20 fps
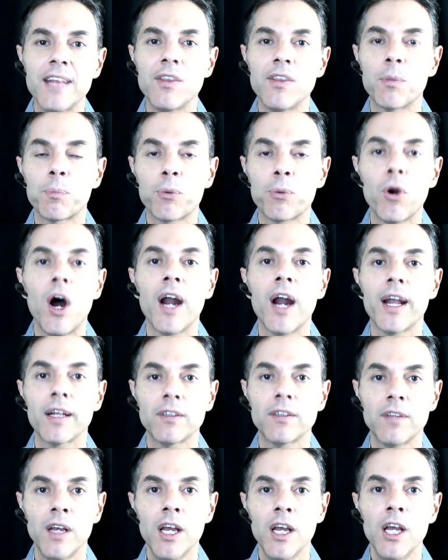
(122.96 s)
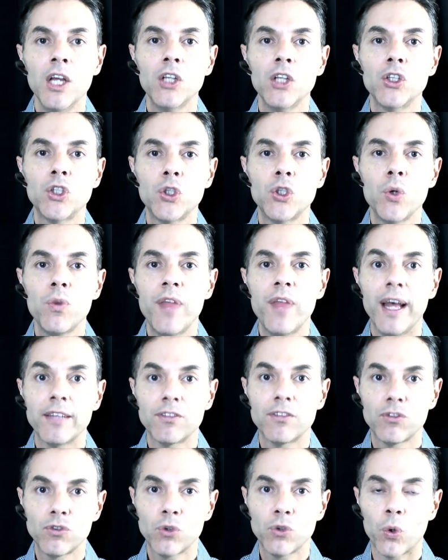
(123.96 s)
the product to that
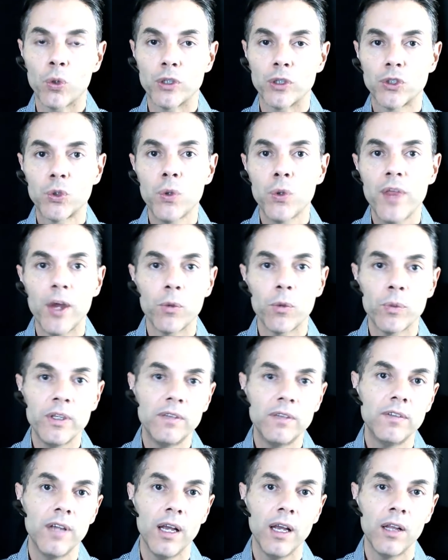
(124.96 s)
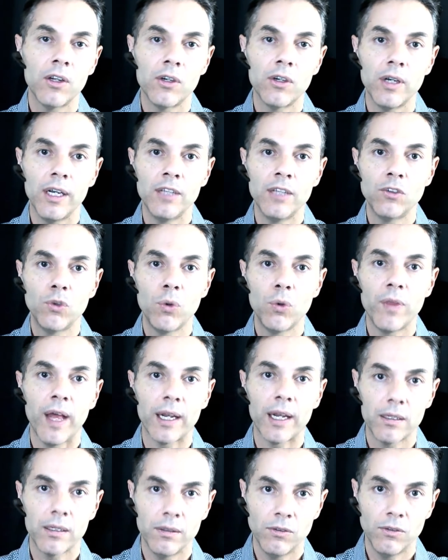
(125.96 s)
store, to that retailer, and to that
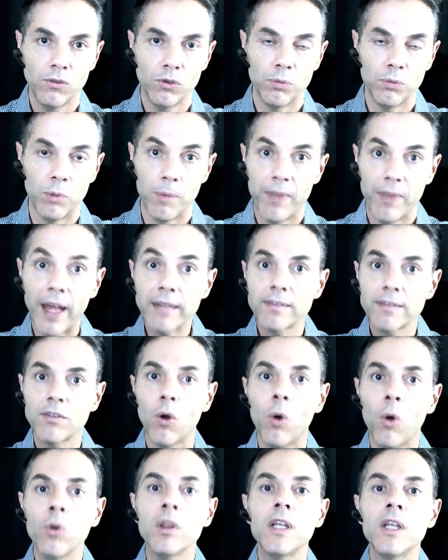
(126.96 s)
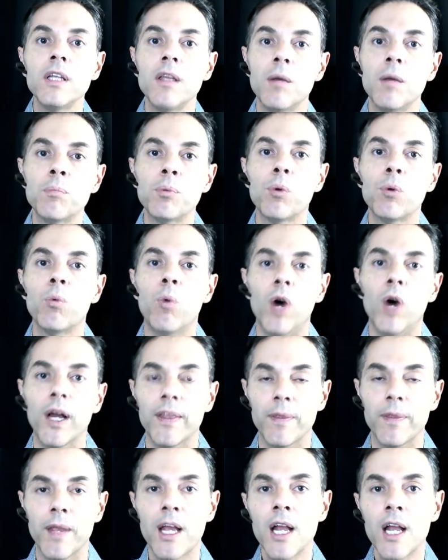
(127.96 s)
consumer? That's only number one.
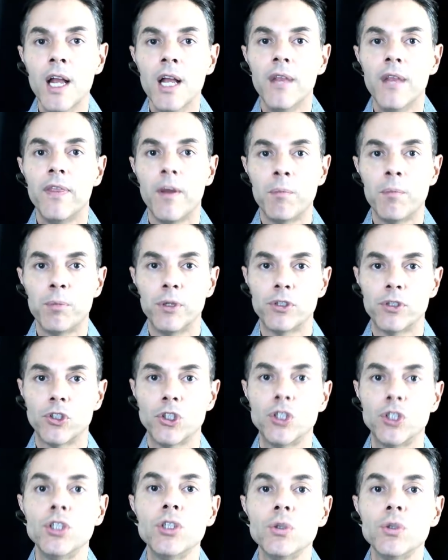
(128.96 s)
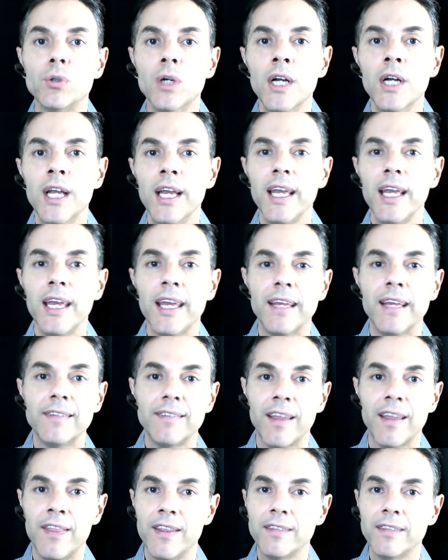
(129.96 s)
Number two is,
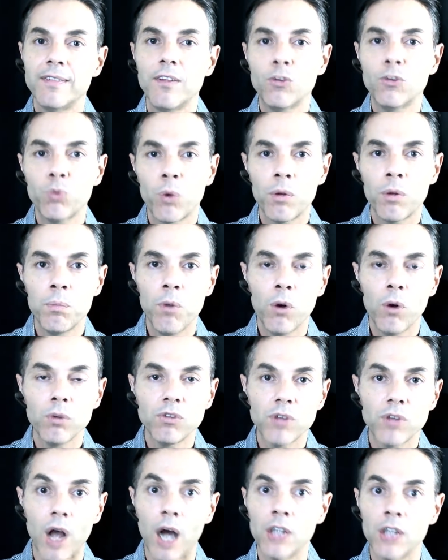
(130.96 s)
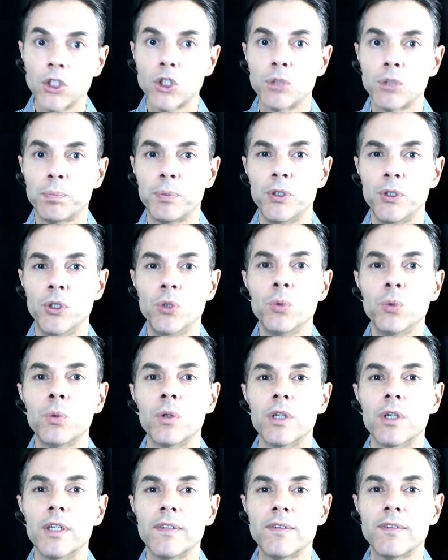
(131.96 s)
and this is where most
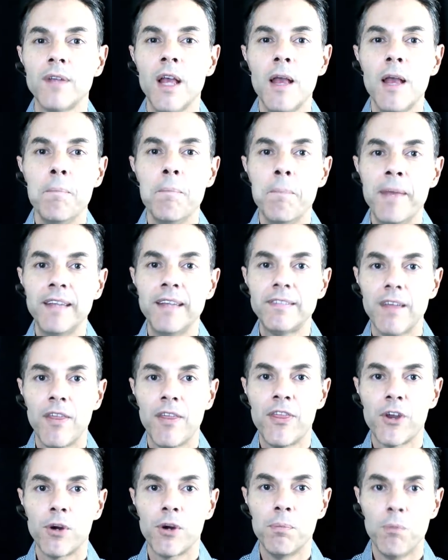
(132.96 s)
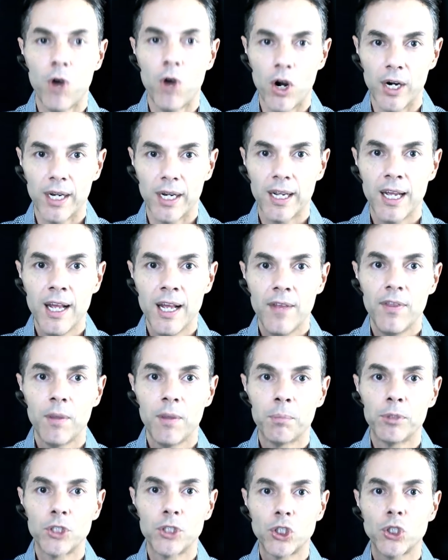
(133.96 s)
entrepreneurs miss their mark.
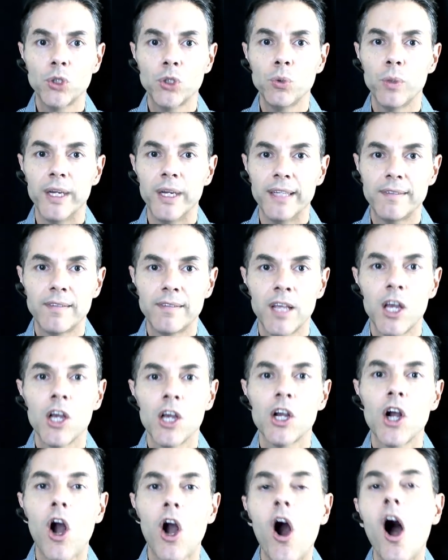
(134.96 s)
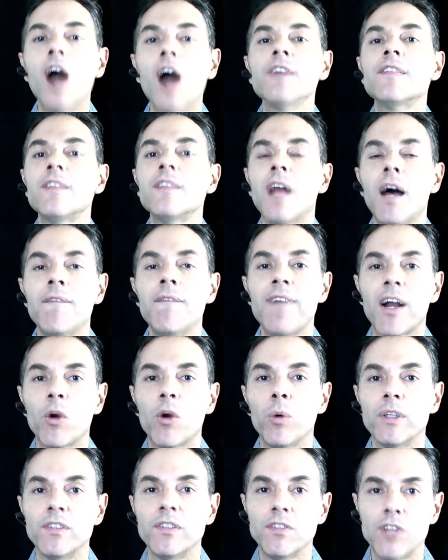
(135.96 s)
Number two is cost of
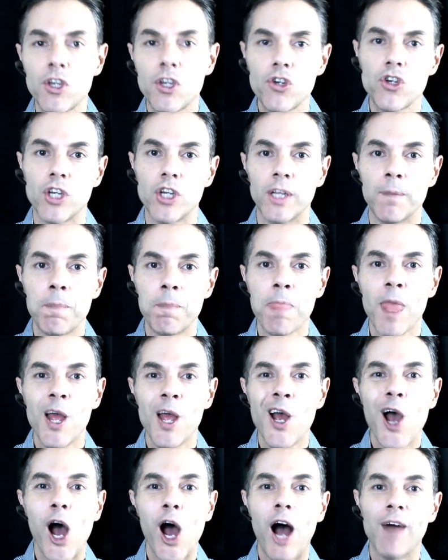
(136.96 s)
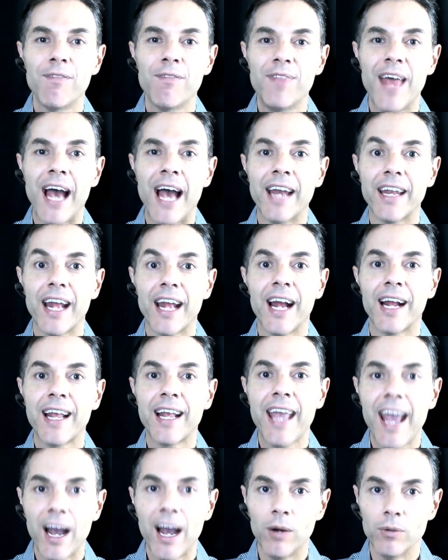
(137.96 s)
acquisition of that
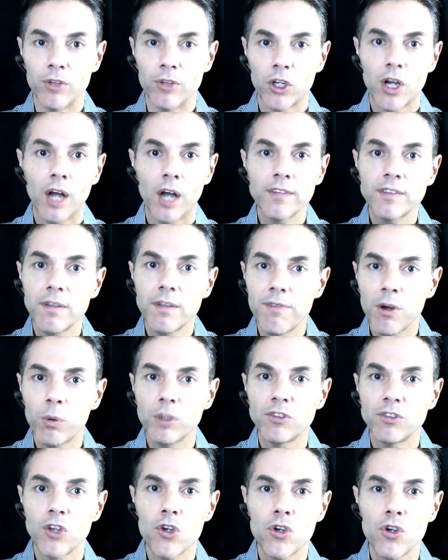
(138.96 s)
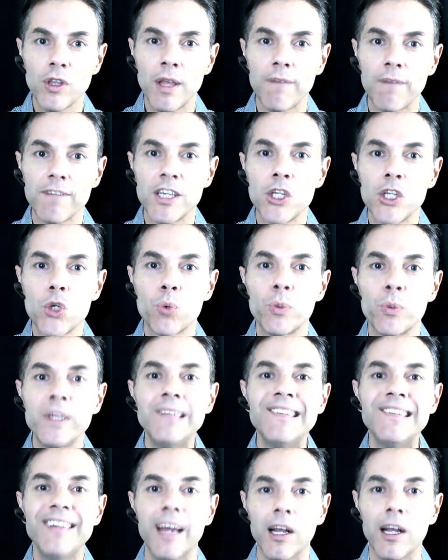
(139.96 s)
account, cost of acquisition of each
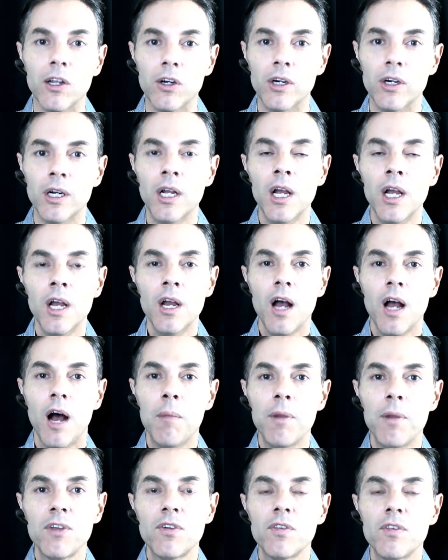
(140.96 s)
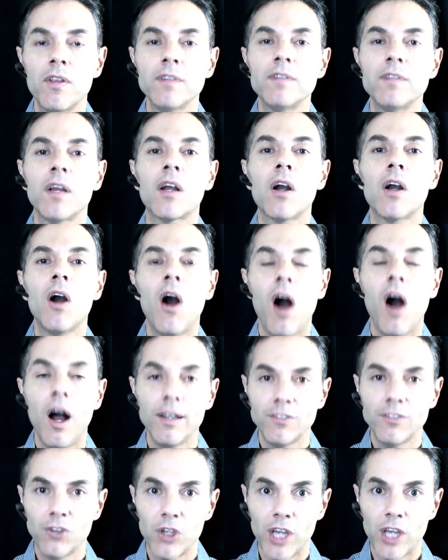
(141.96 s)
retailer. How much does it
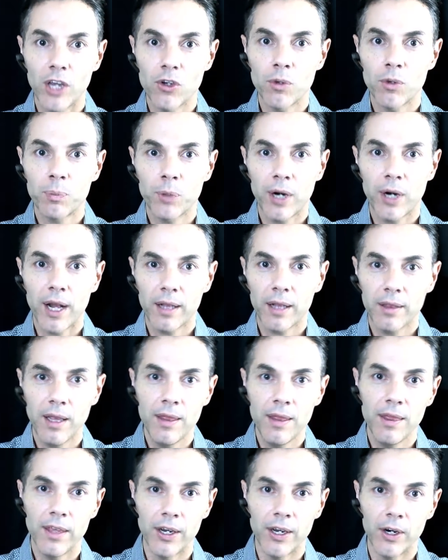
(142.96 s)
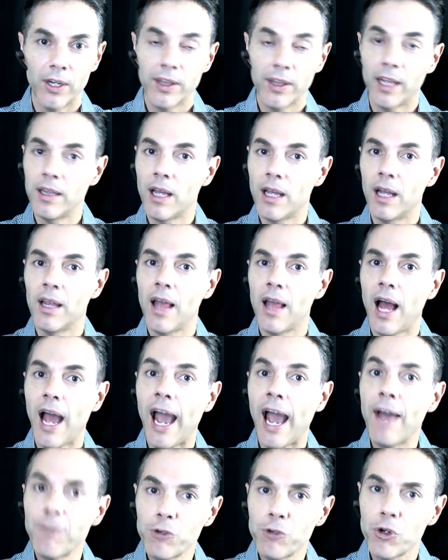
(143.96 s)
cost to get your product in there? Then
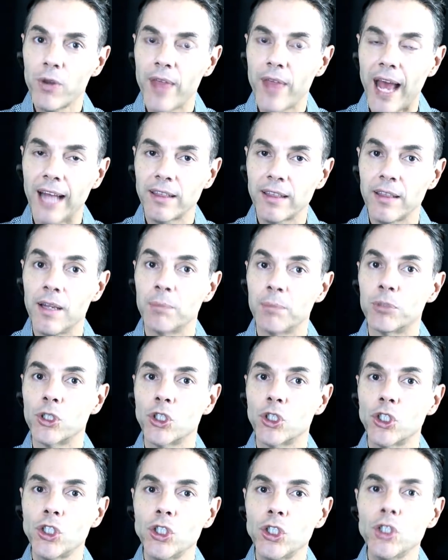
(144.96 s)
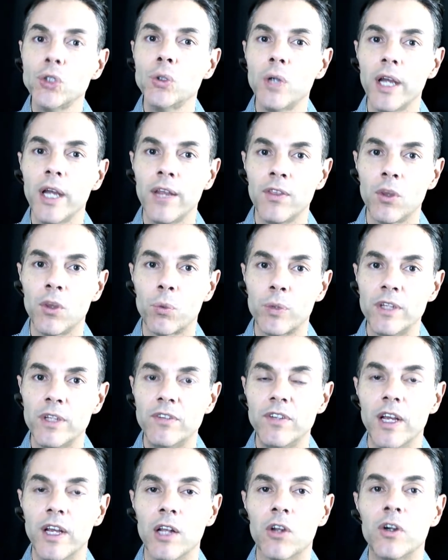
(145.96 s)
after that, number two in the
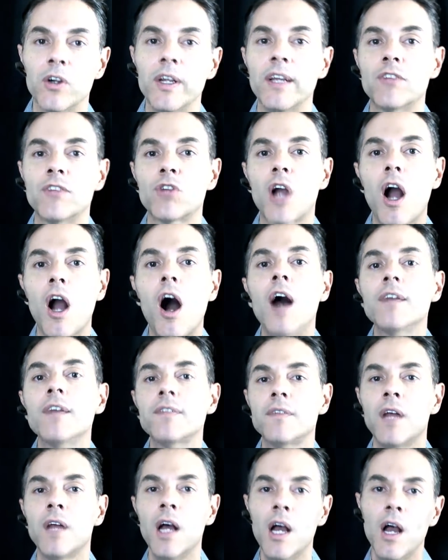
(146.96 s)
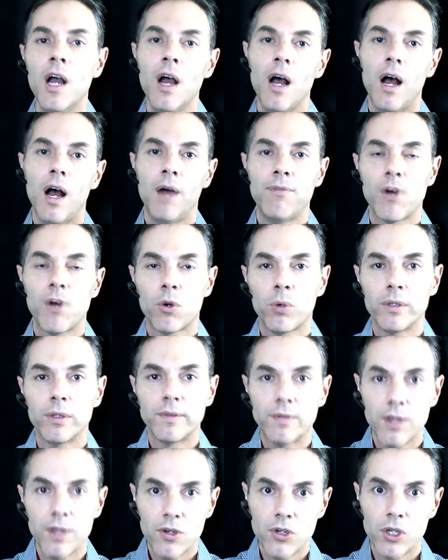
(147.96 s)
retailer is cost of
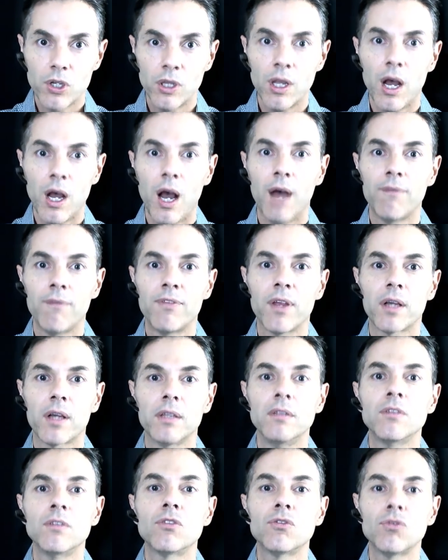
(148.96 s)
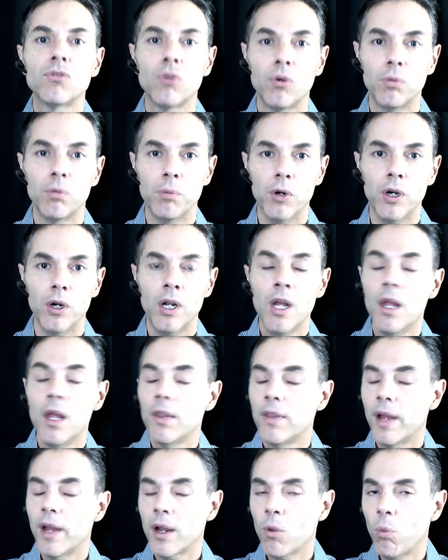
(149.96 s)
acquisition of the consumer.
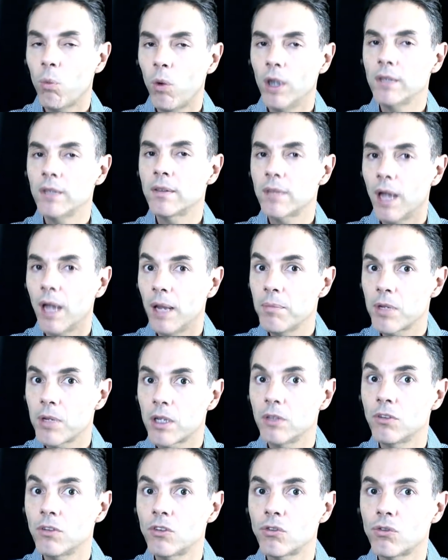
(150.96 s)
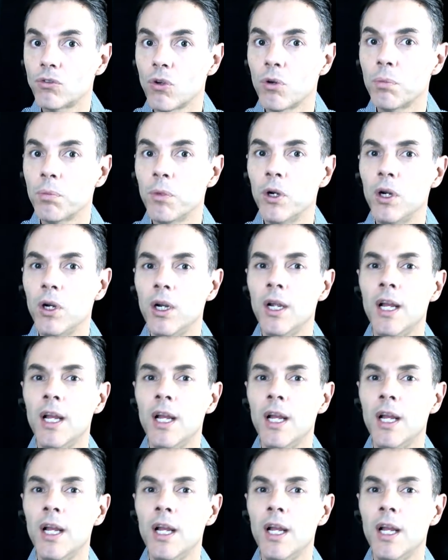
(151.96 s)
Not a one-time consumer,